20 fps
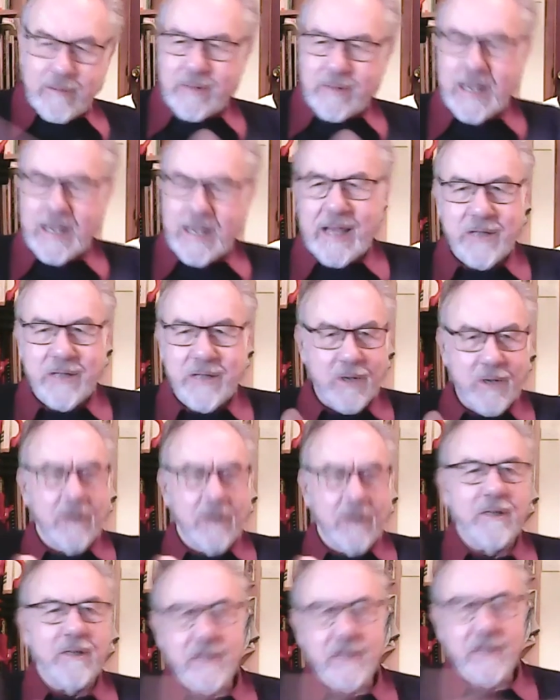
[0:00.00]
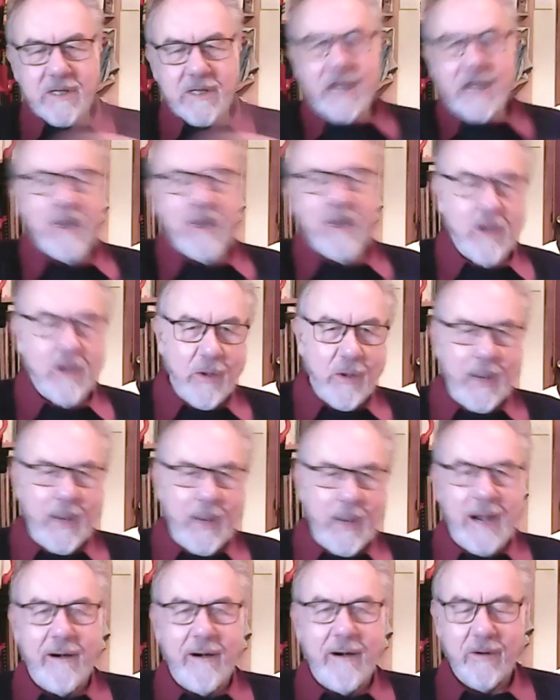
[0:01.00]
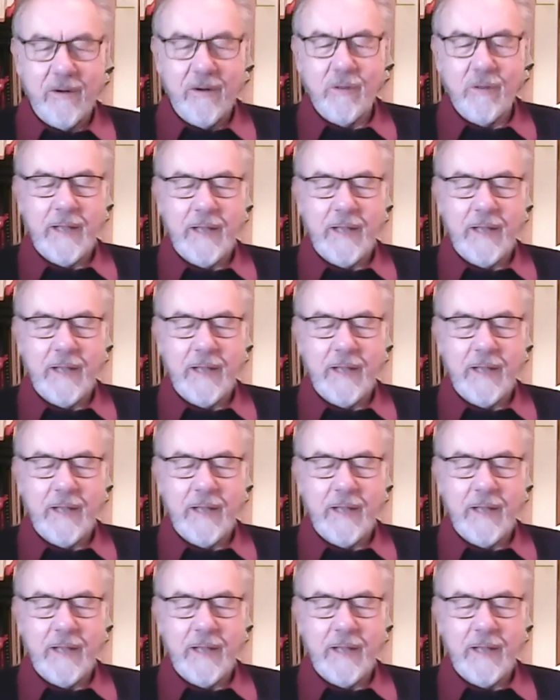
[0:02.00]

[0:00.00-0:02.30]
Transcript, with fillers: cards on it to say who you are and all